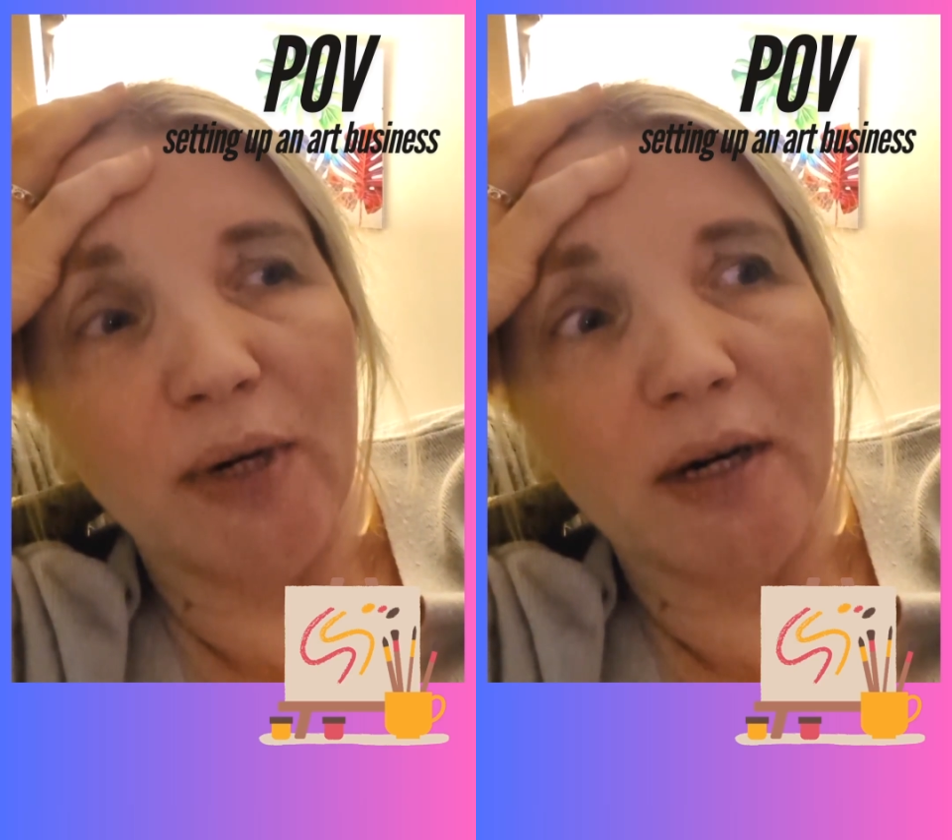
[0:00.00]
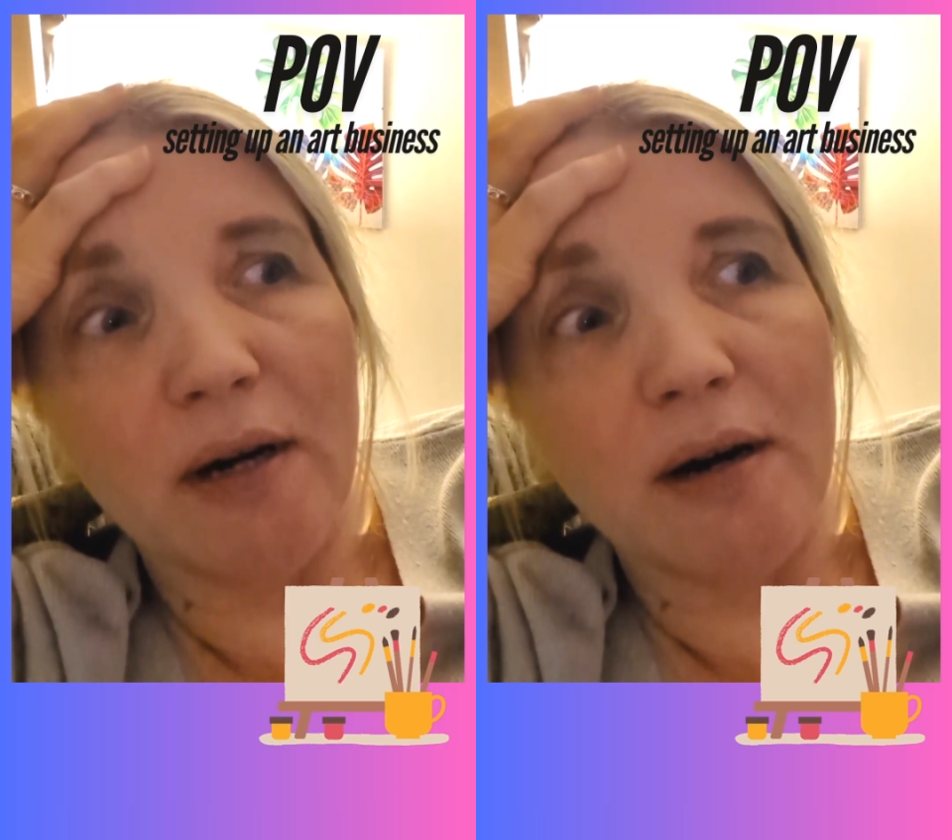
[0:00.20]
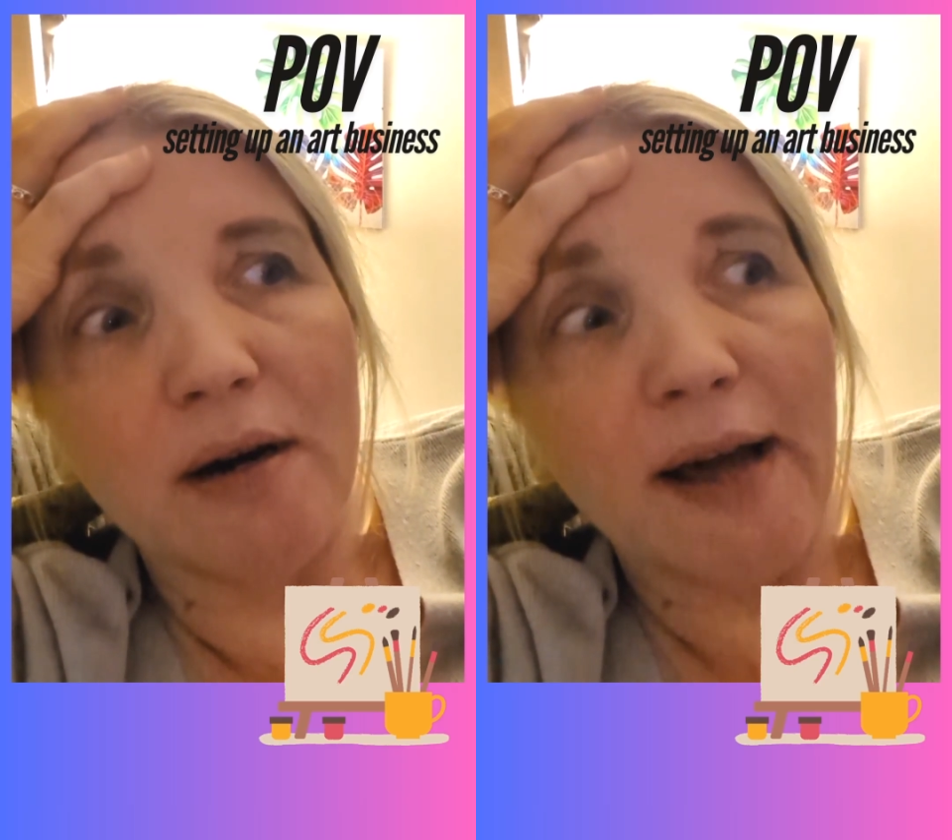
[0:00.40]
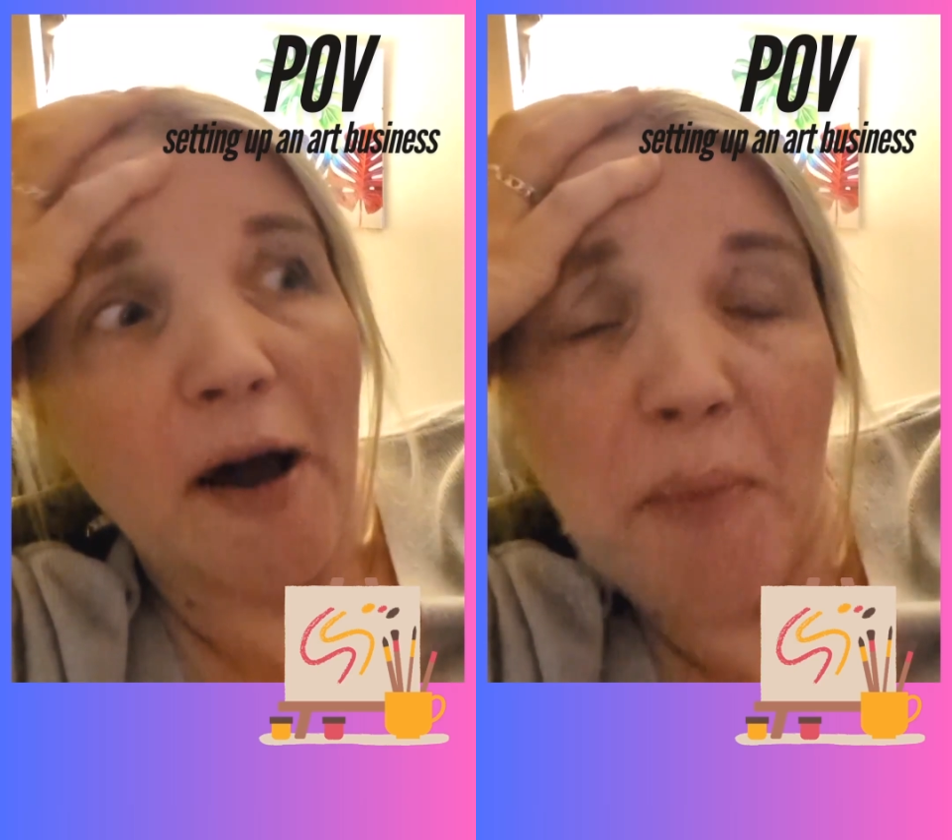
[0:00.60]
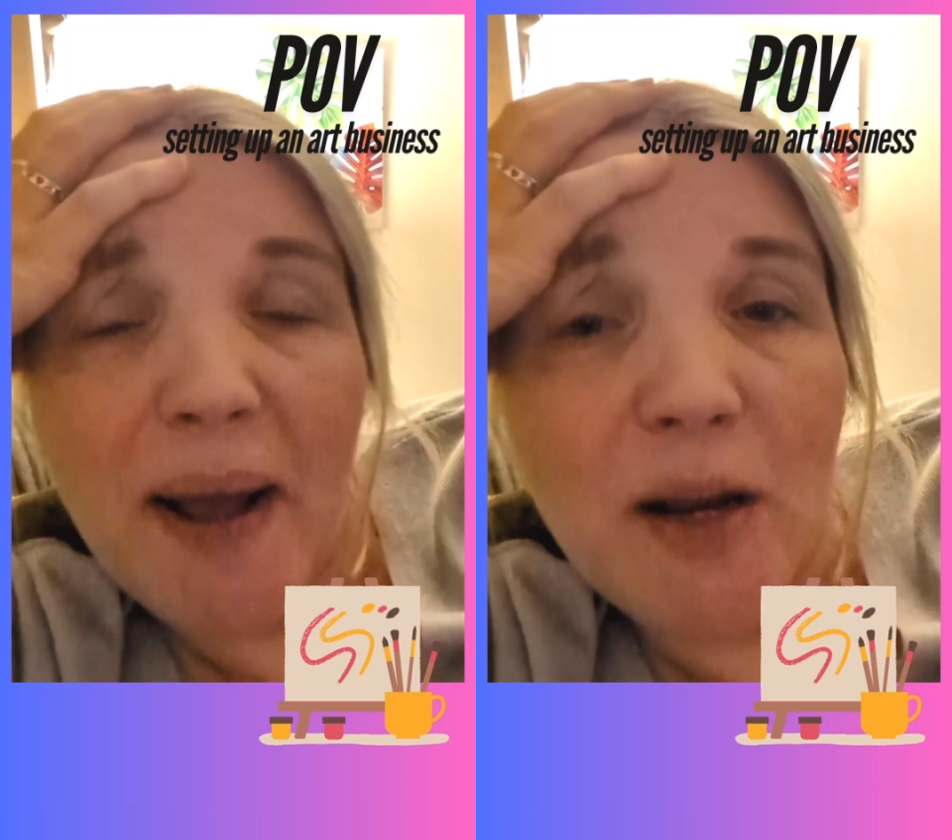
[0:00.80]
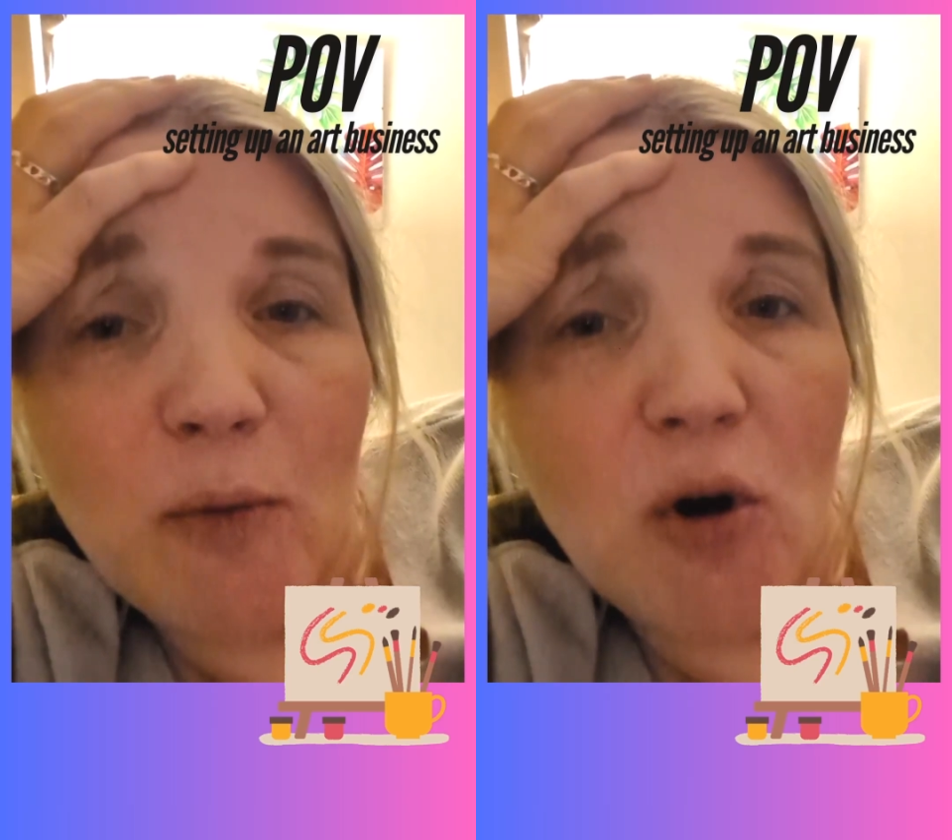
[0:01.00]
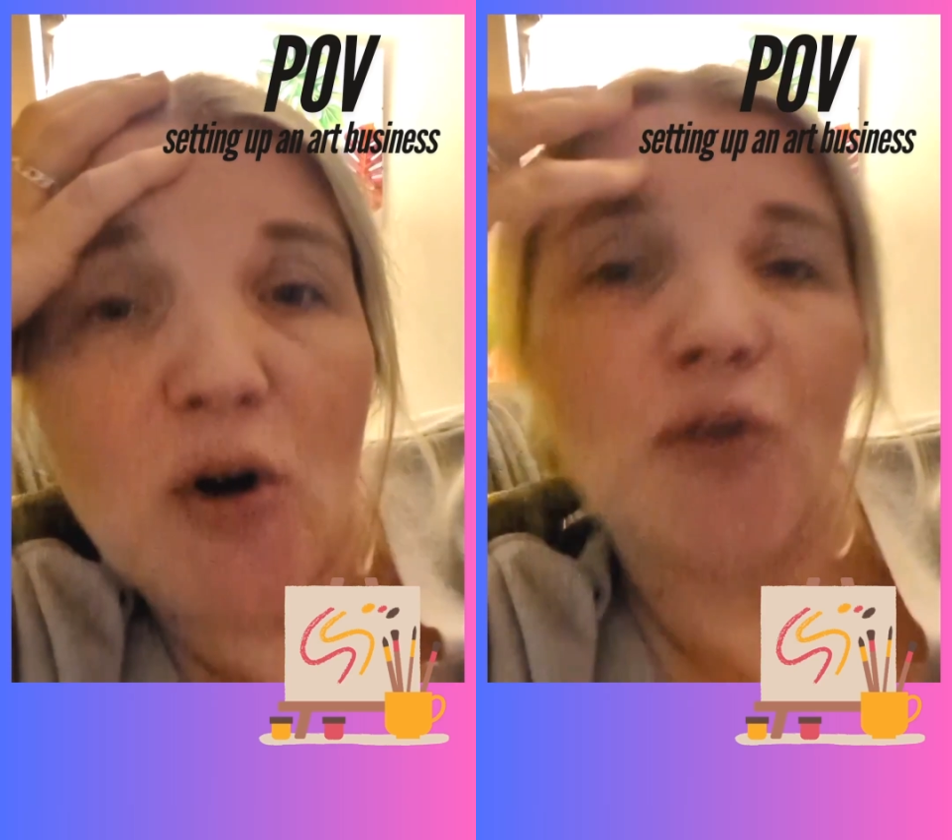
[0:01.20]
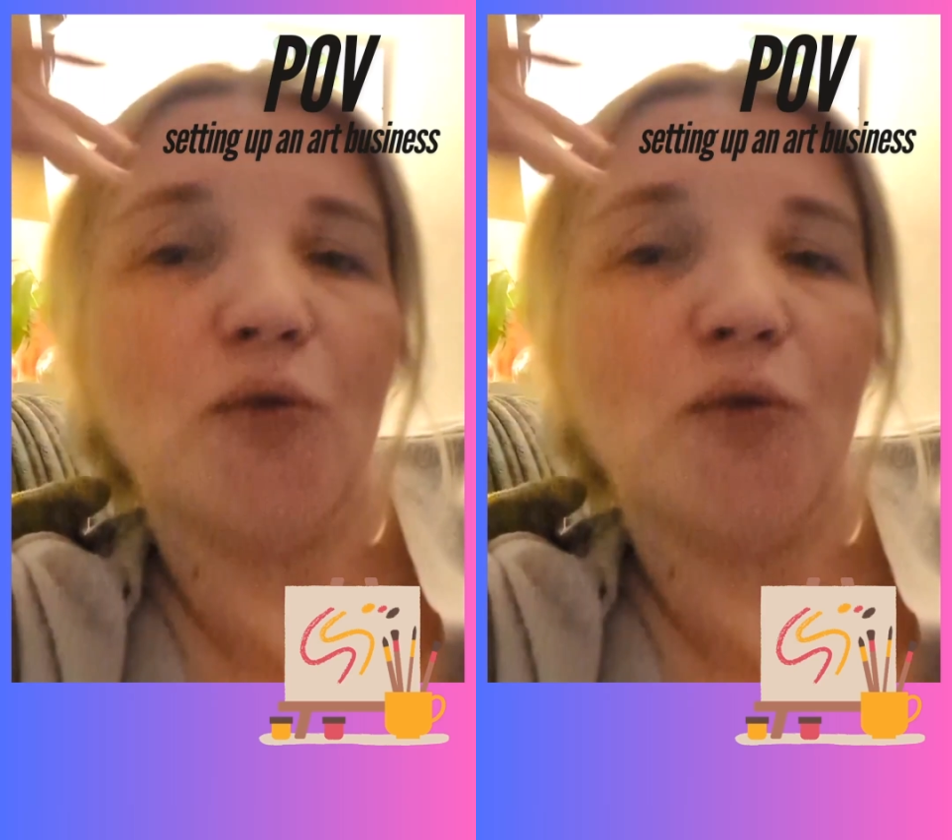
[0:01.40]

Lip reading: help anyone,